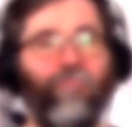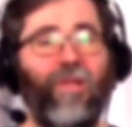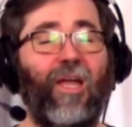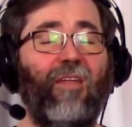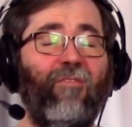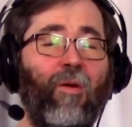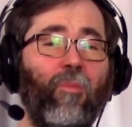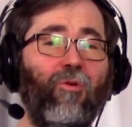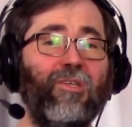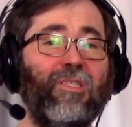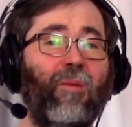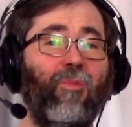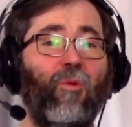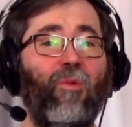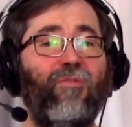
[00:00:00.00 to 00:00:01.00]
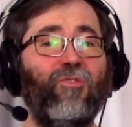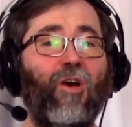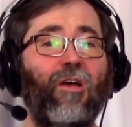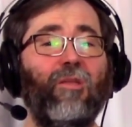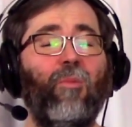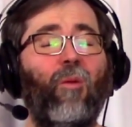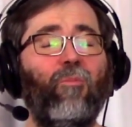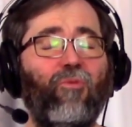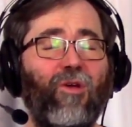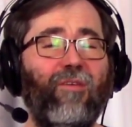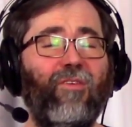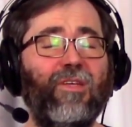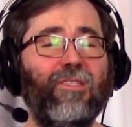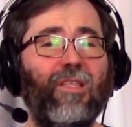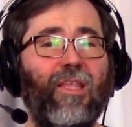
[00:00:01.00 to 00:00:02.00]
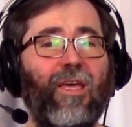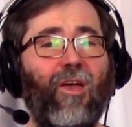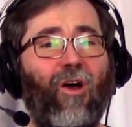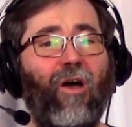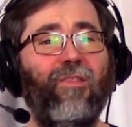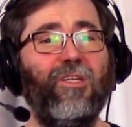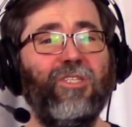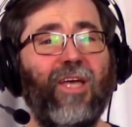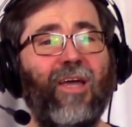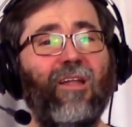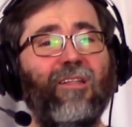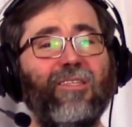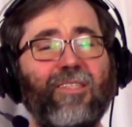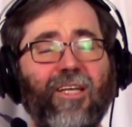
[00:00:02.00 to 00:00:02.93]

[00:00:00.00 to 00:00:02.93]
Now, Devember is something we've talked about previously on the channel.